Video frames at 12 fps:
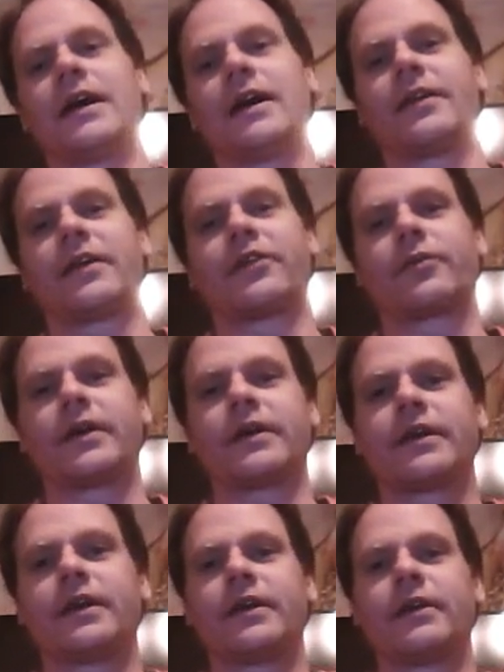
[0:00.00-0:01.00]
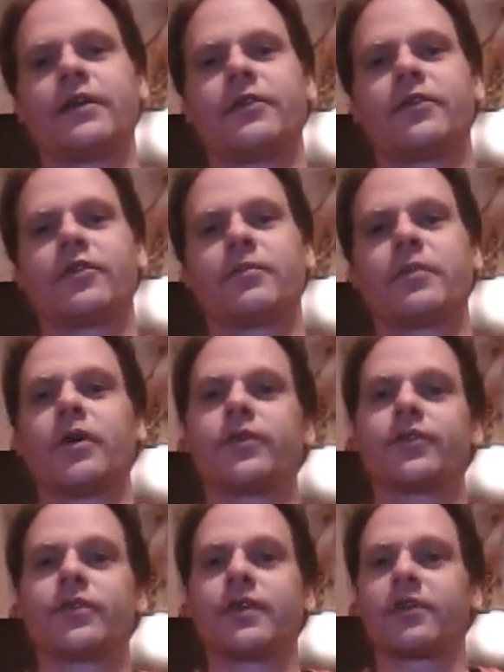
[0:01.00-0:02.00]
that thread is your
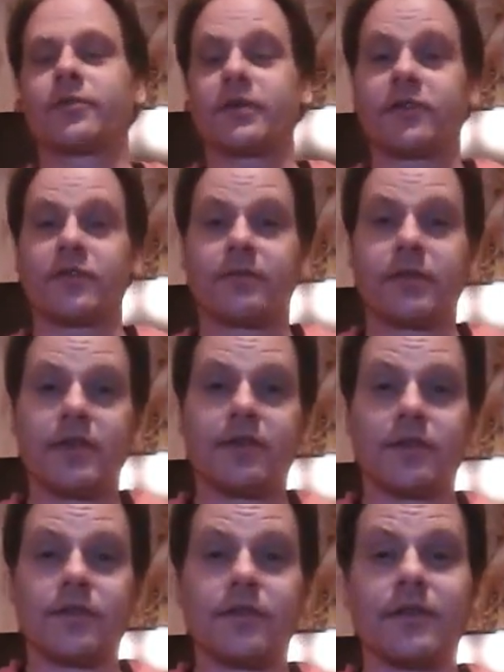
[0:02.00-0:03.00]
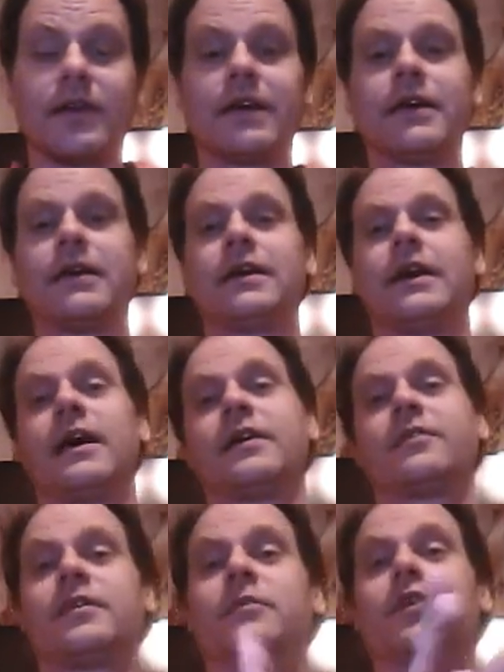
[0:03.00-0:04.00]
most expensive pieces,
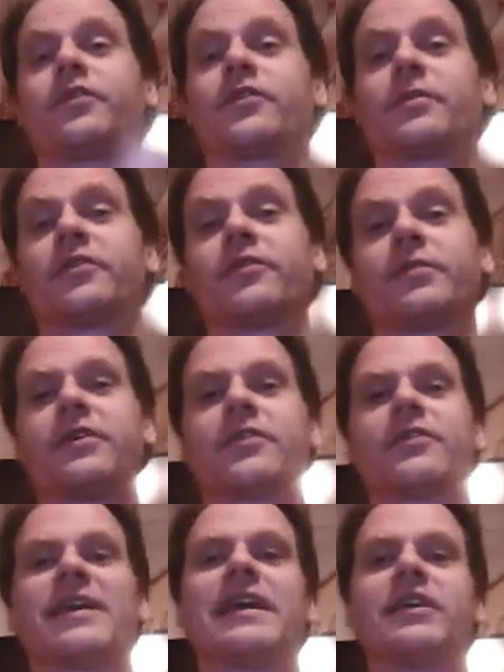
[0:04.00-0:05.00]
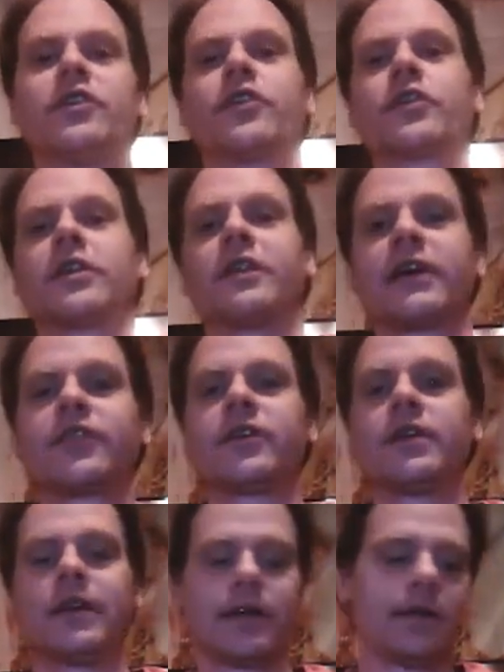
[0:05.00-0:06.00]
10 most expensive pieces in your collection.
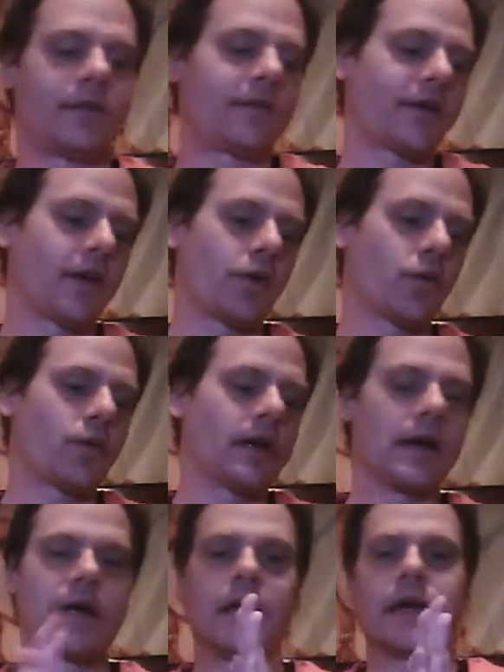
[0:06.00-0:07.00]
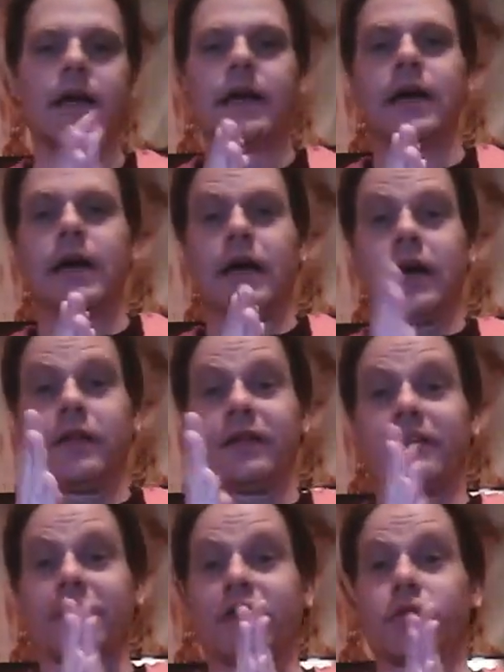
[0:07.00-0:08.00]
So I
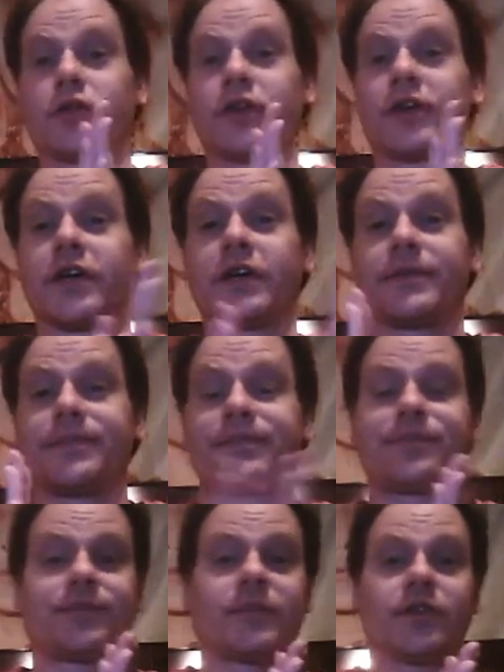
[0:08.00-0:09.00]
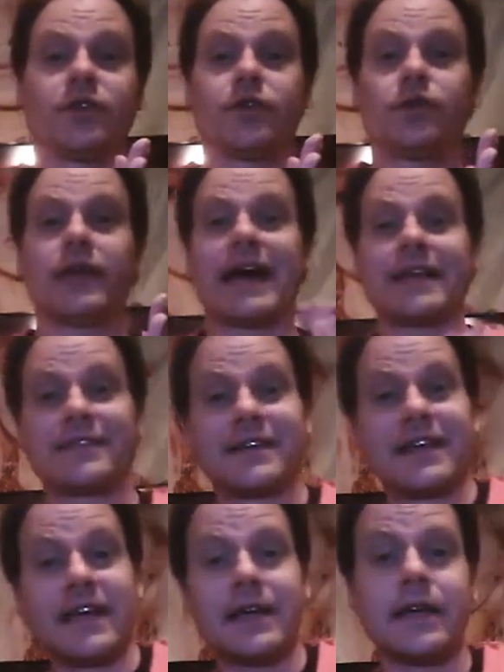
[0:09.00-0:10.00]
think we're gonna do that
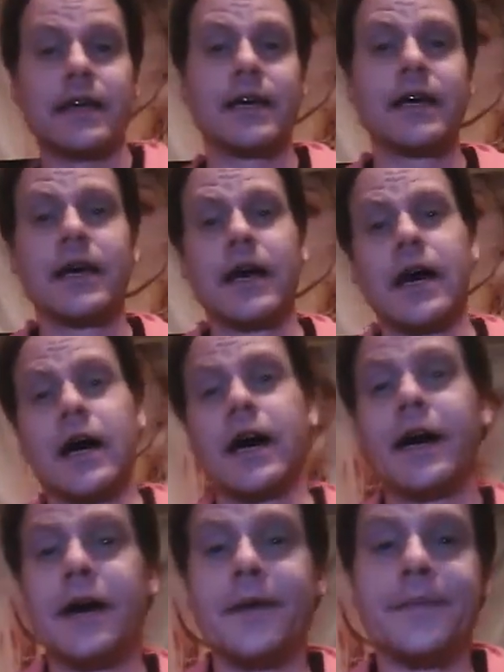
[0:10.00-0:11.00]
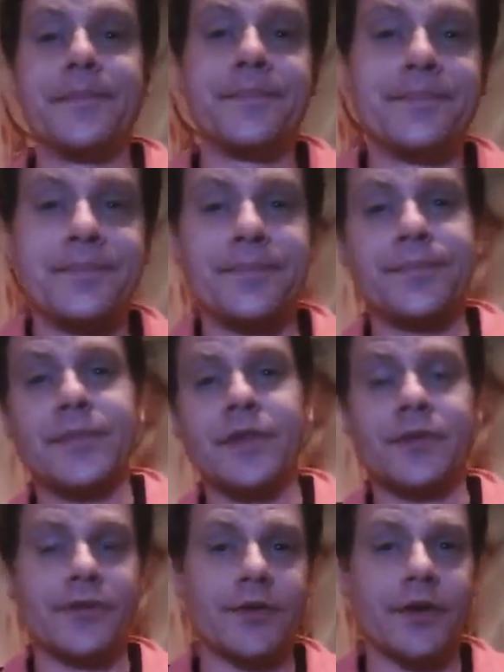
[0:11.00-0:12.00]
today.
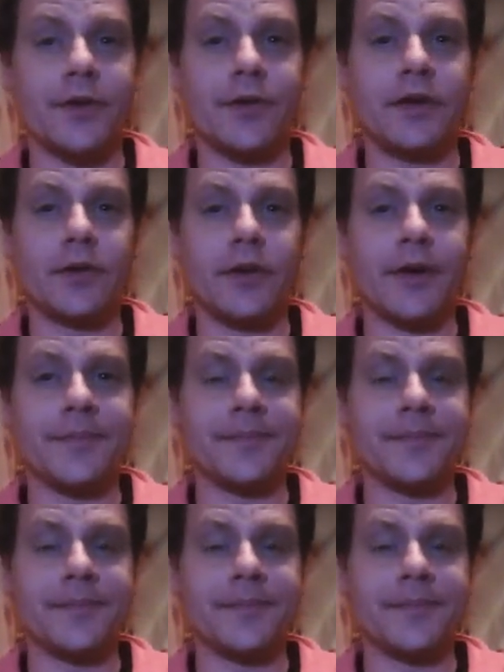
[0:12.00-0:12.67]
So anyway,